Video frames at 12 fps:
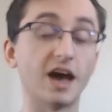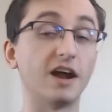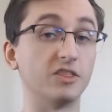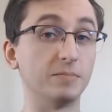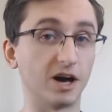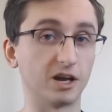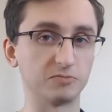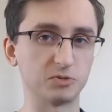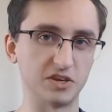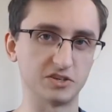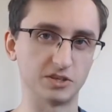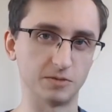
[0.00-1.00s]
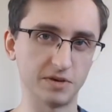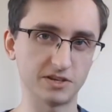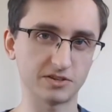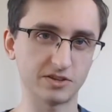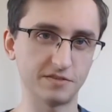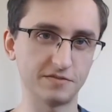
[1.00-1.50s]
And on the bottom space of the
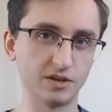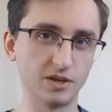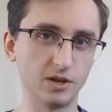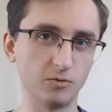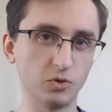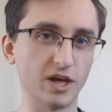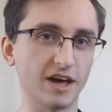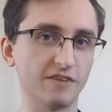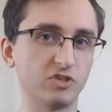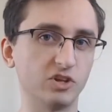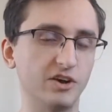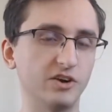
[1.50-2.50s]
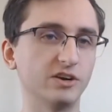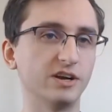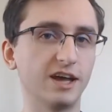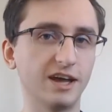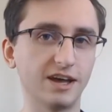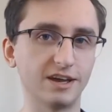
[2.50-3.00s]
bass clef, we'll have the letter
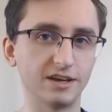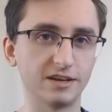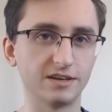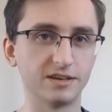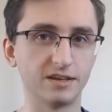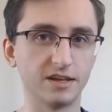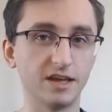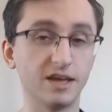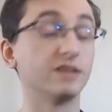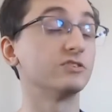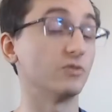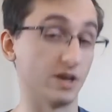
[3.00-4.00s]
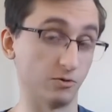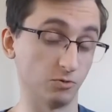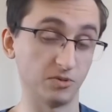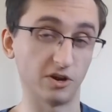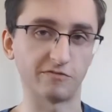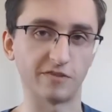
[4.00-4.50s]
A. So A
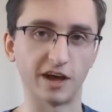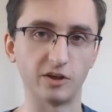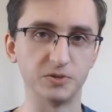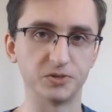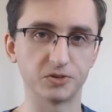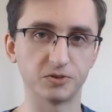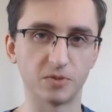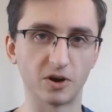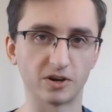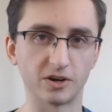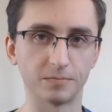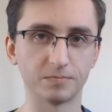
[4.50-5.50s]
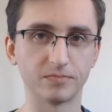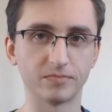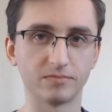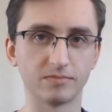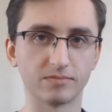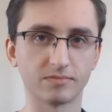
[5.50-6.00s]
will be our final musical marker.
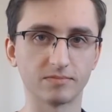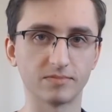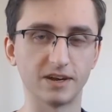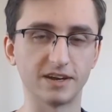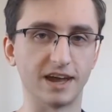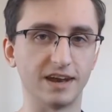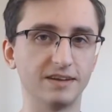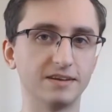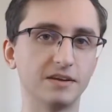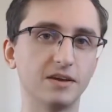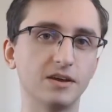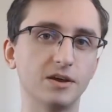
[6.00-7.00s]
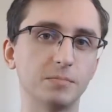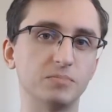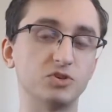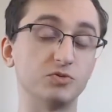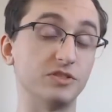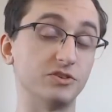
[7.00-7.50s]
Again,
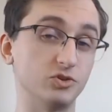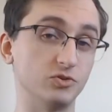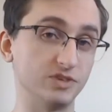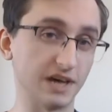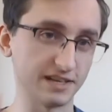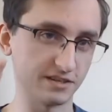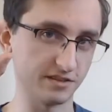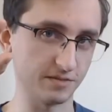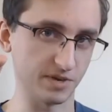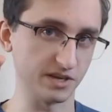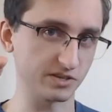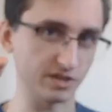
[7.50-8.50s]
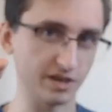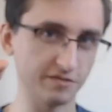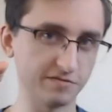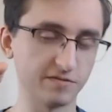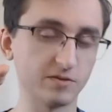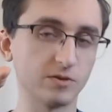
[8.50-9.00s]
between the two dots of the bass
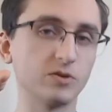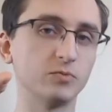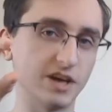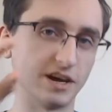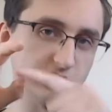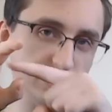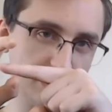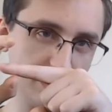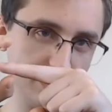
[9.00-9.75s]
clef, we have a